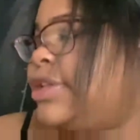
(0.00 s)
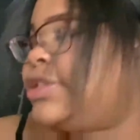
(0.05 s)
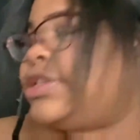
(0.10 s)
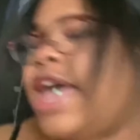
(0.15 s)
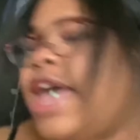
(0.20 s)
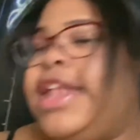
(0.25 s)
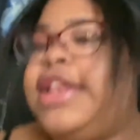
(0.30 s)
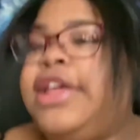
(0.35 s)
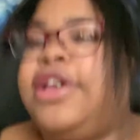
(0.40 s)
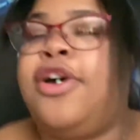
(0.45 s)

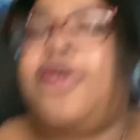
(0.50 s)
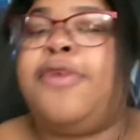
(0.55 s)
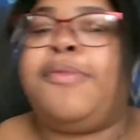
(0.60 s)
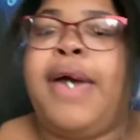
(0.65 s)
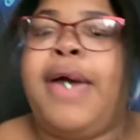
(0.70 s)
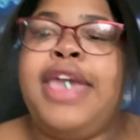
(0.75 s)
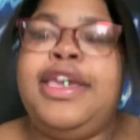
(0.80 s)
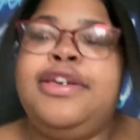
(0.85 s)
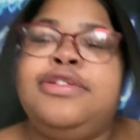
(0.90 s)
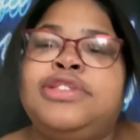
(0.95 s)
tiny comb.
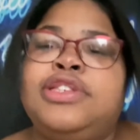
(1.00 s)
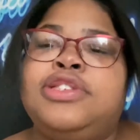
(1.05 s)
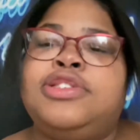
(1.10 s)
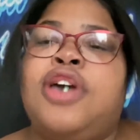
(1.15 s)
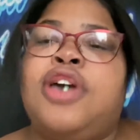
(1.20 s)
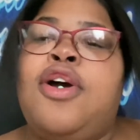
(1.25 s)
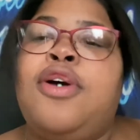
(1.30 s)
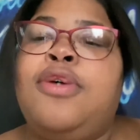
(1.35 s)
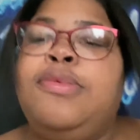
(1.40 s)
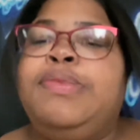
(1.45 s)
I use this
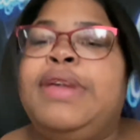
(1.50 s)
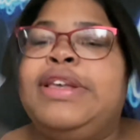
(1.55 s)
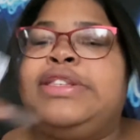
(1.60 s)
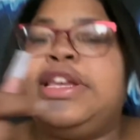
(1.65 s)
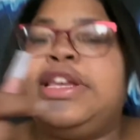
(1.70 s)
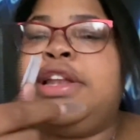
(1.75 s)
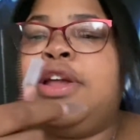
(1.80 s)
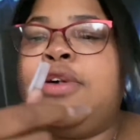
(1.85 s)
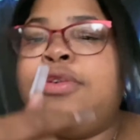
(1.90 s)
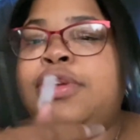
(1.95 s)
comb. They
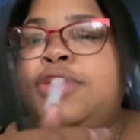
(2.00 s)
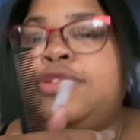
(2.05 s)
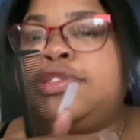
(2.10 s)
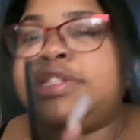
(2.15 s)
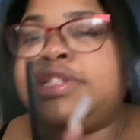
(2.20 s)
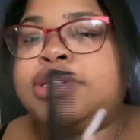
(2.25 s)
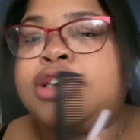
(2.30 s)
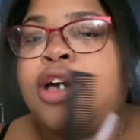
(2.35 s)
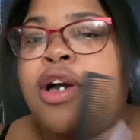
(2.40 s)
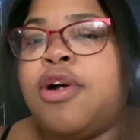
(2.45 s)
say don't use
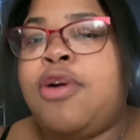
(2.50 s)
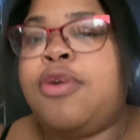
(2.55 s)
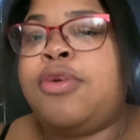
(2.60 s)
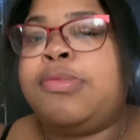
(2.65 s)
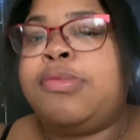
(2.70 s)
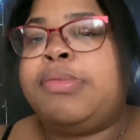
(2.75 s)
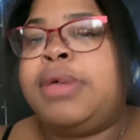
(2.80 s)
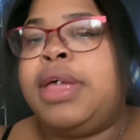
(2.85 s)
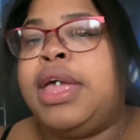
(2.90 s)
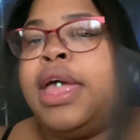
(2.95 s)
this
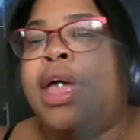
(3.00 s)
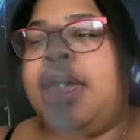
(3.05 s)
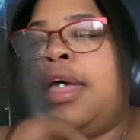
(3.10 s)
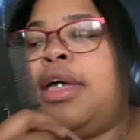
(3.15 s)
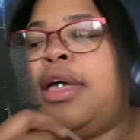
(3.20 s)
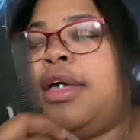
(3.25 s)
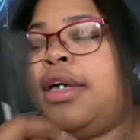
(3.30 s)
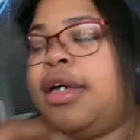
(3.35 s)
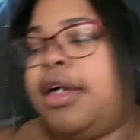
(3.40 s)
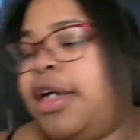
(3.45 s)
comb
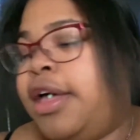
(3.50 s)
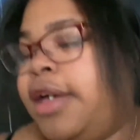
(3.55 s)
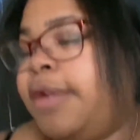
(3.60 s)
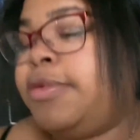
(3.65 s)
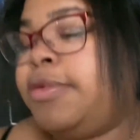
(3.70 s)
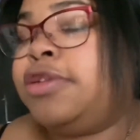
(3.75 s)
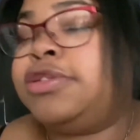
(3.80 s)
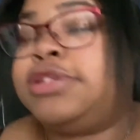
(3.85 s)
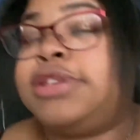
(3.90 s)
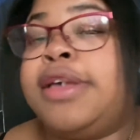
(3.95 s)
um,
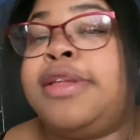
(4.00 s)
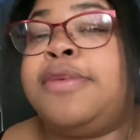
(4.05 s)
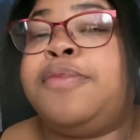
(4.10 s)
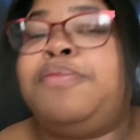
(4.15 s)
use a